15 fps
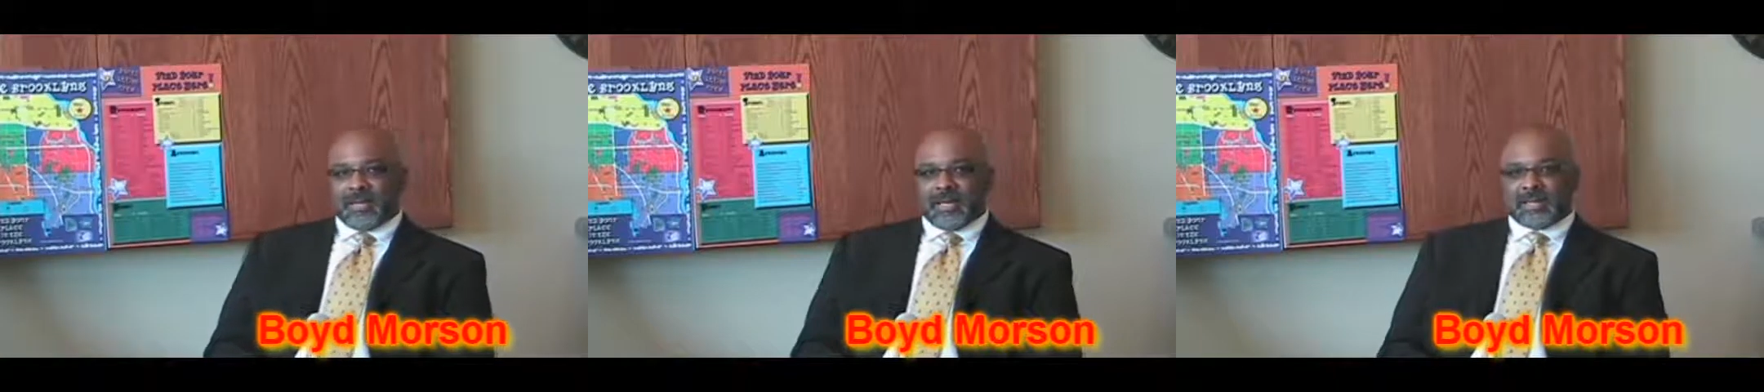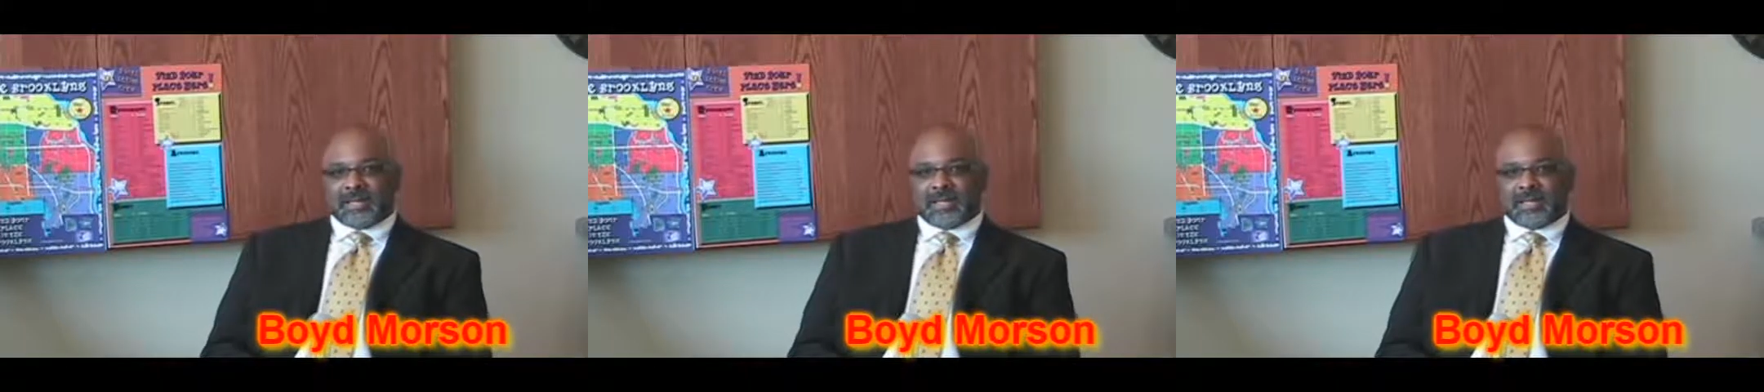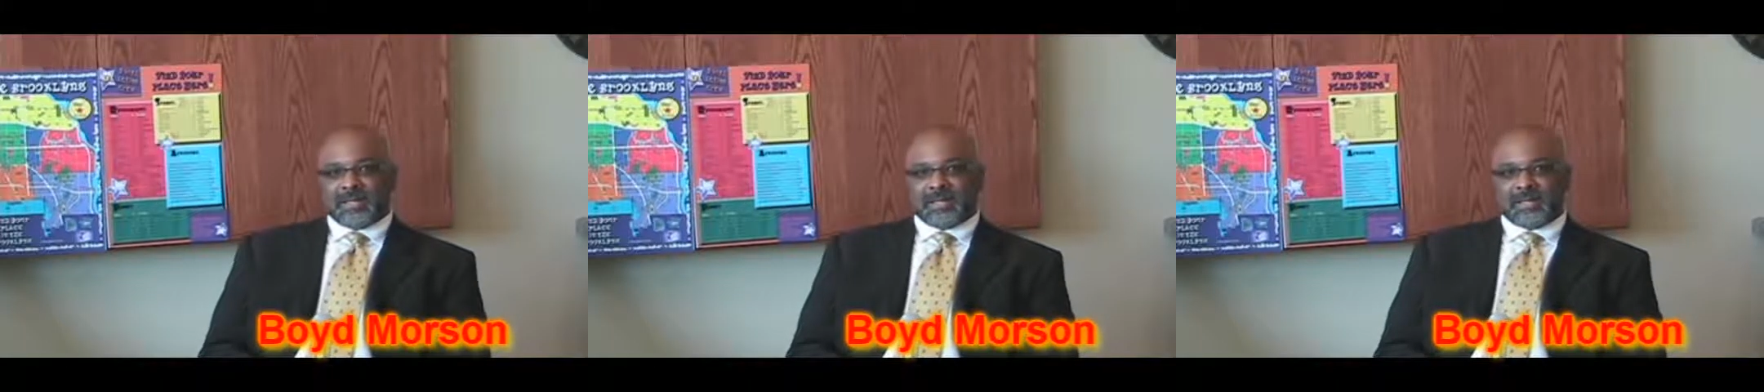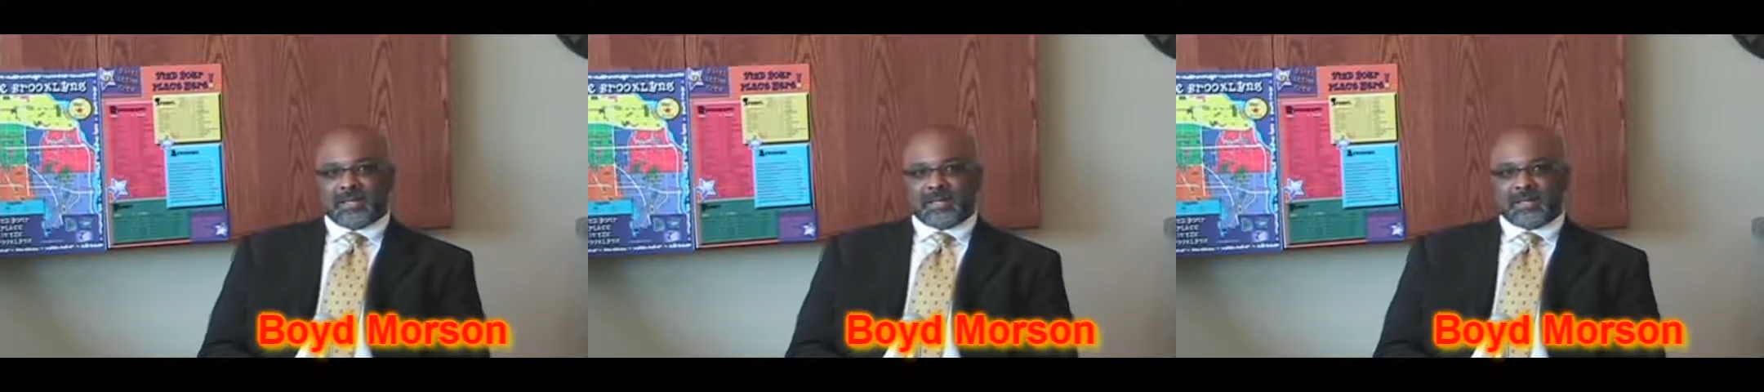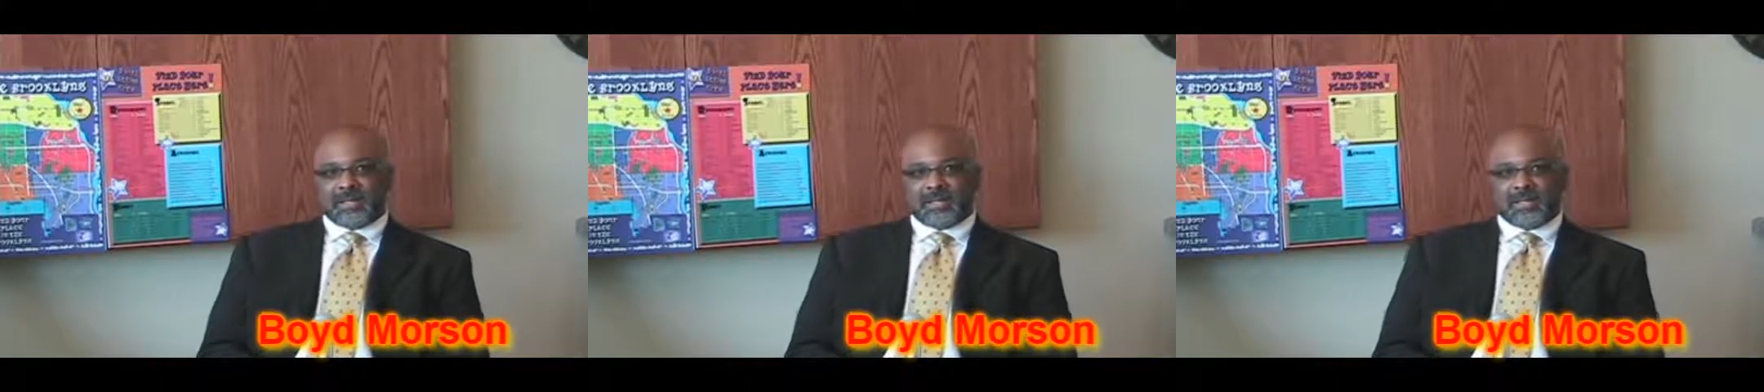I think that
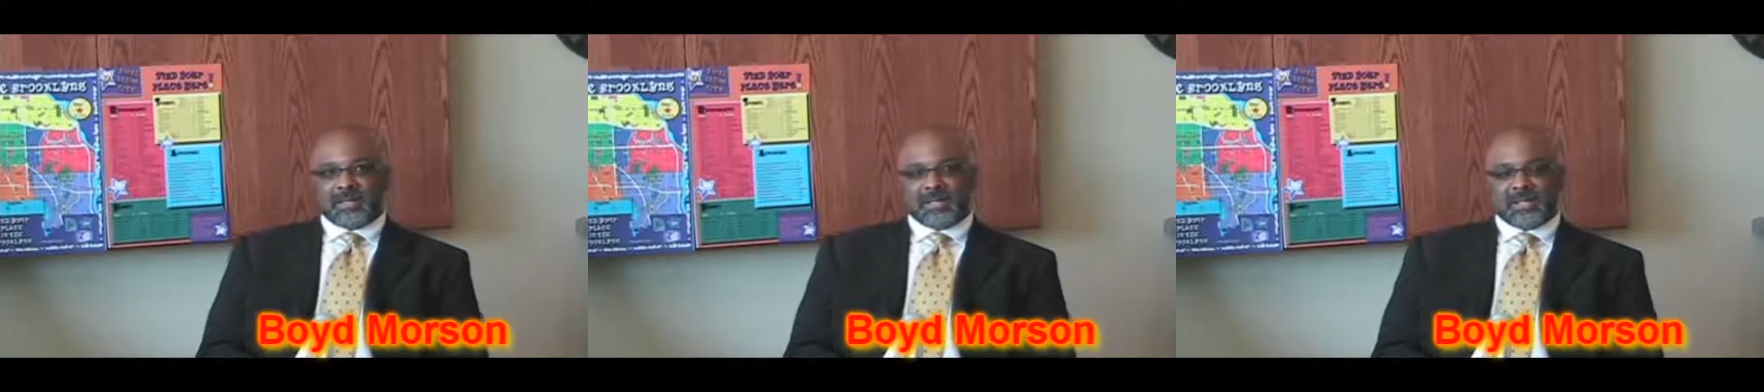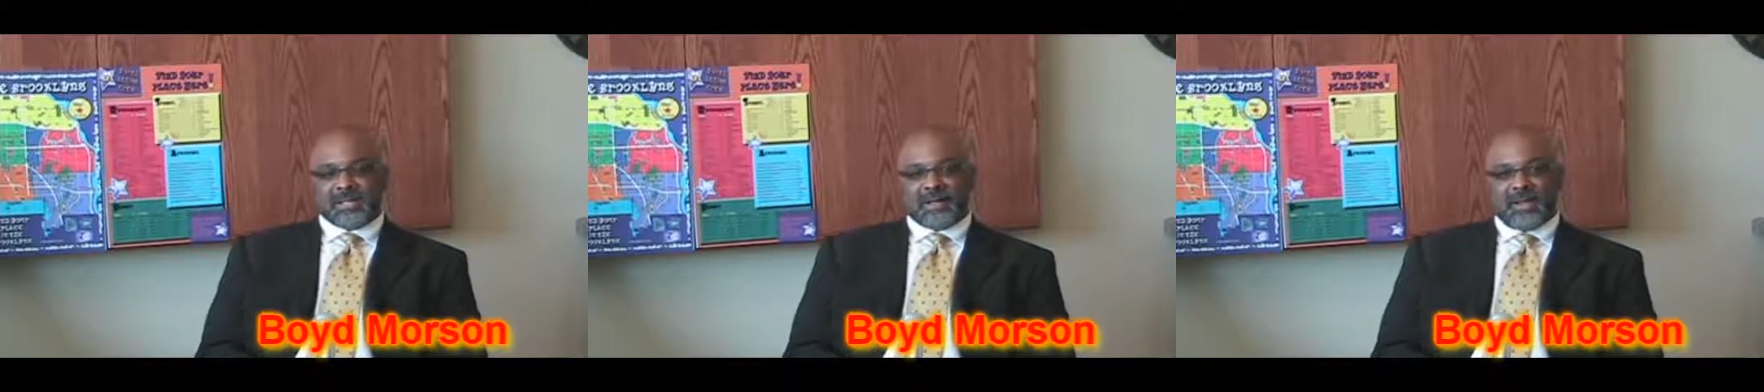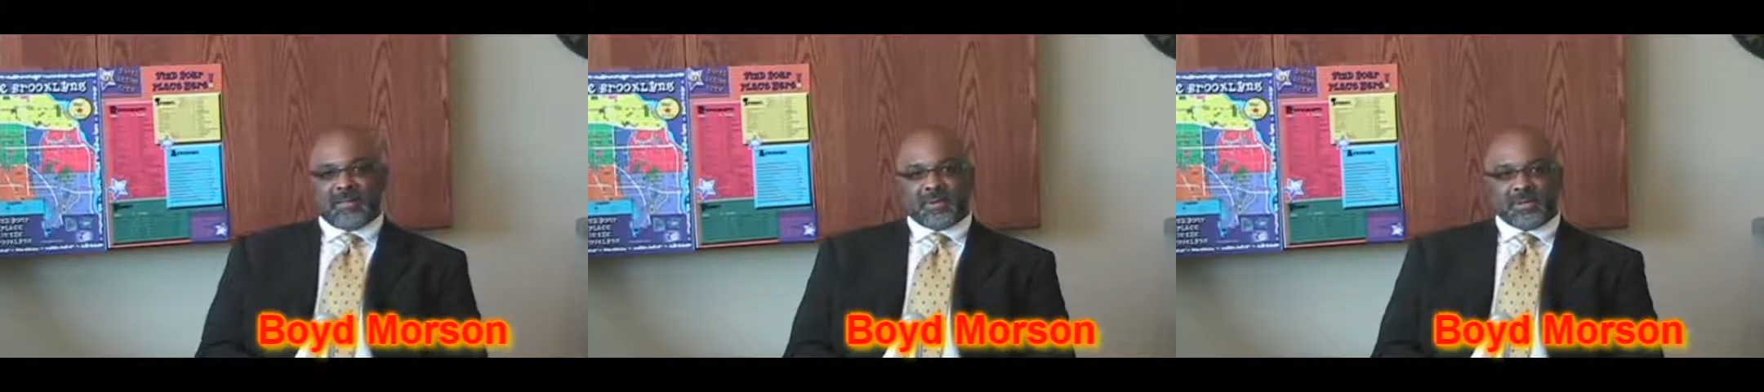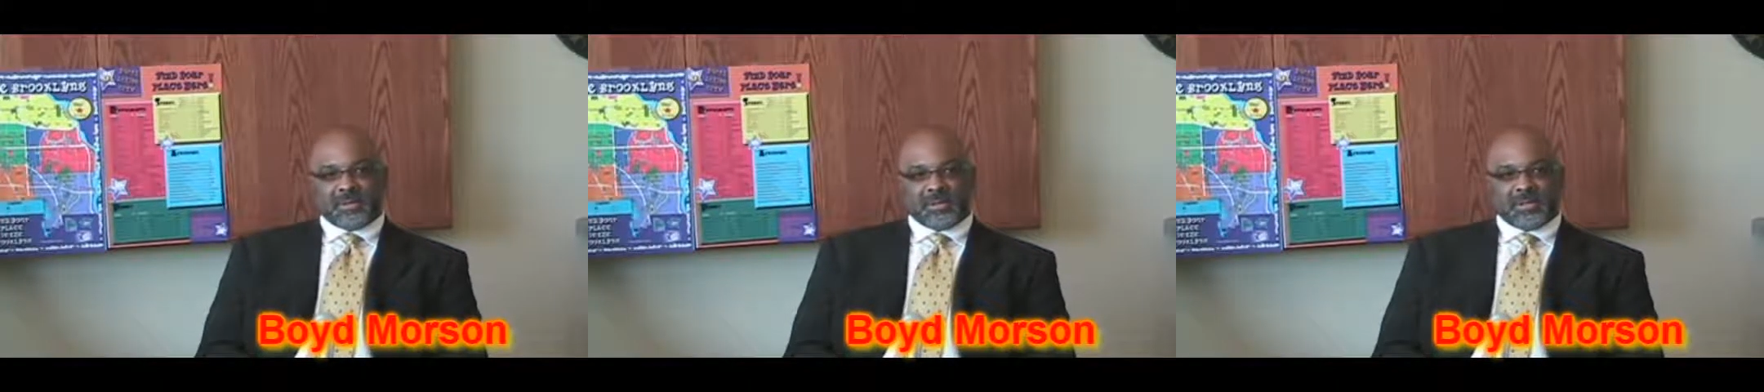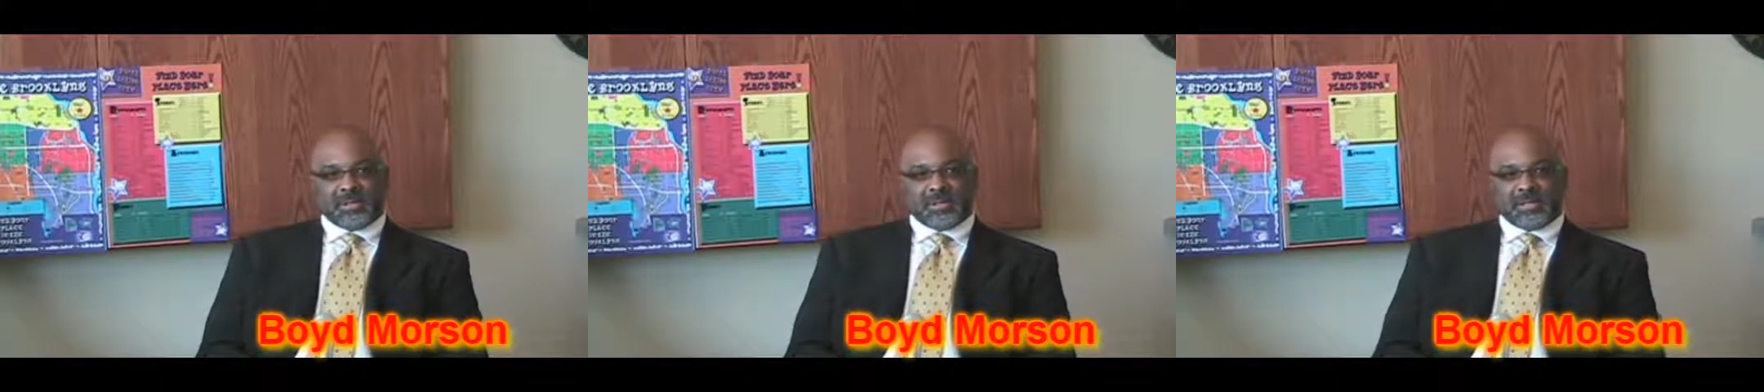it's a unique
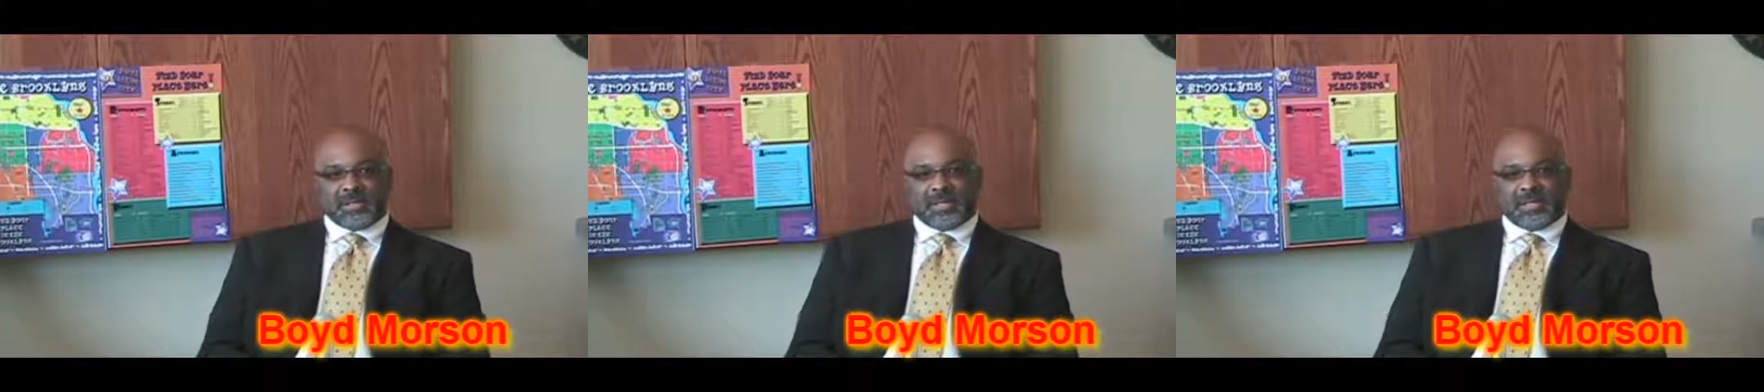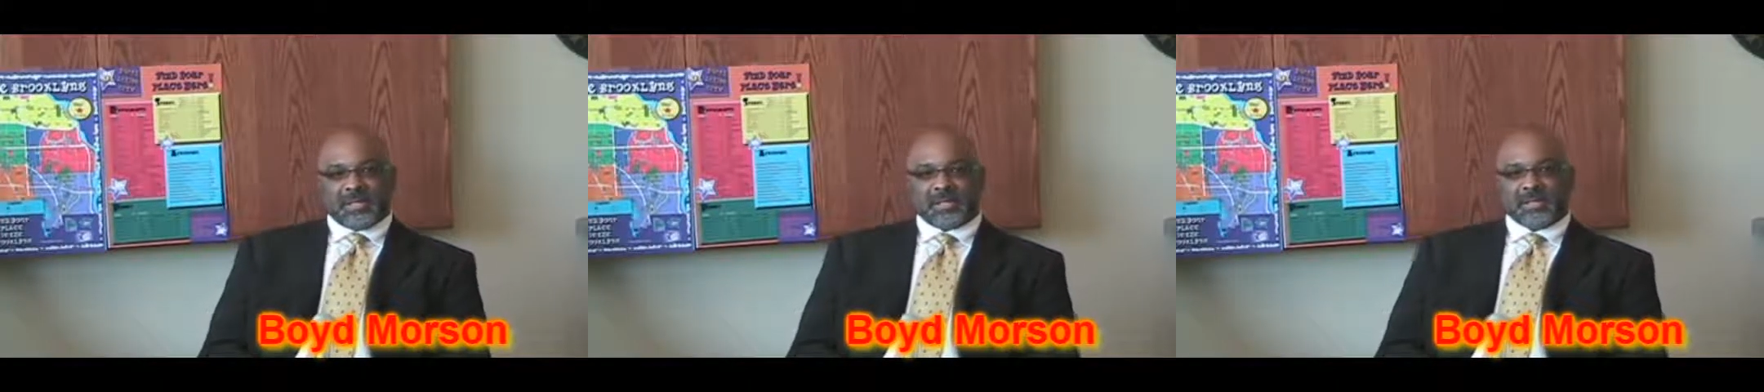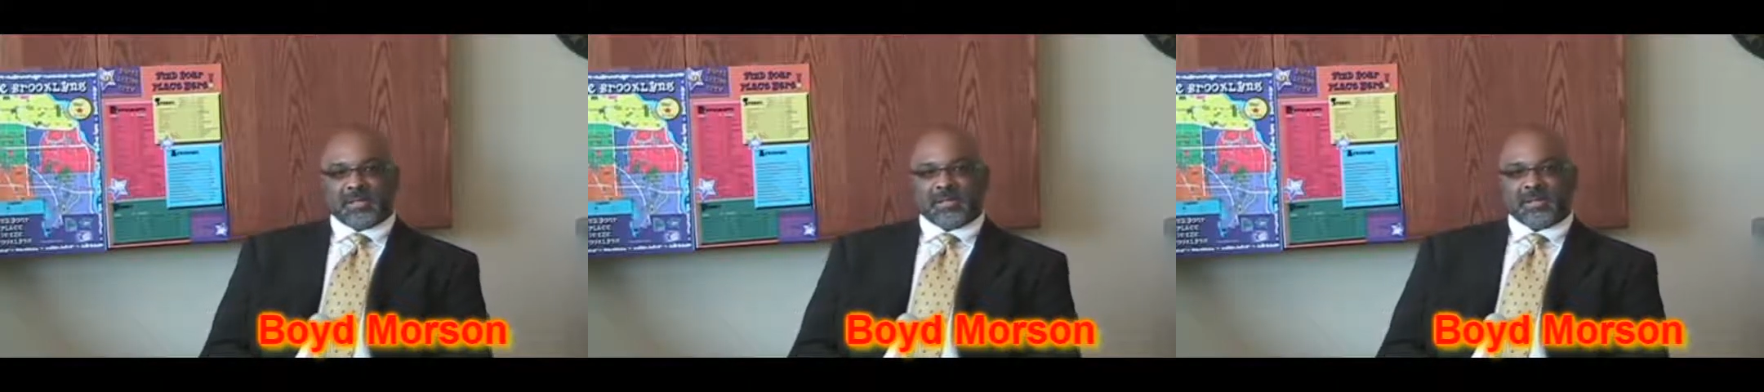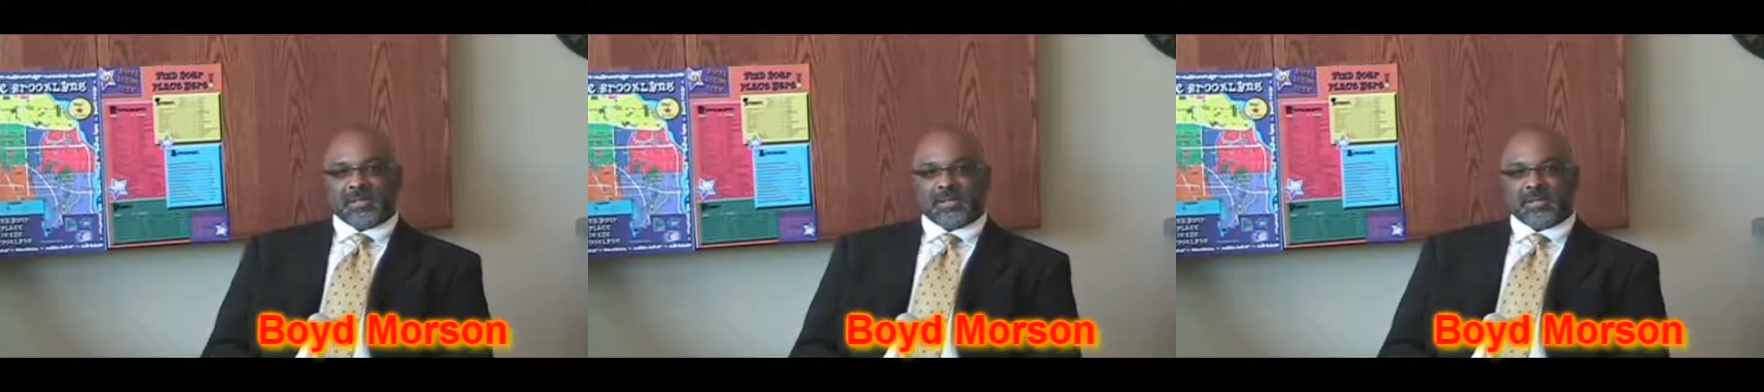opportunity that this